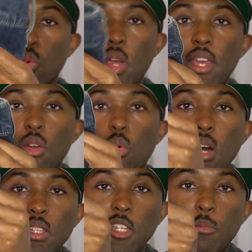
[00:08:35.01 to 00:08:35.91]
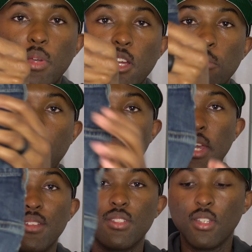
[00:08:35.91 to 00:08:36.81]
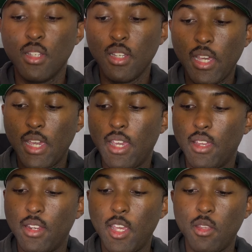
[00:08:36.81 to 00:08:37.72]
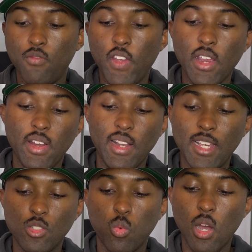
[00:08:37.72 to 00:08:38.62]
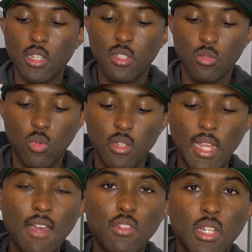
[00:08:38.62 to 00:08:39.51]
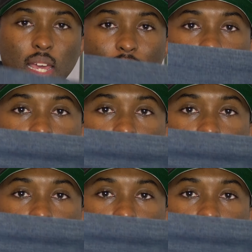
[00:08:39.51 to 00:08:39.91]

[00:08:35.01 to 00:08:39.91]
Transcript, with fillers: great quality pair of pants, and a very nice wash as well. They have a nice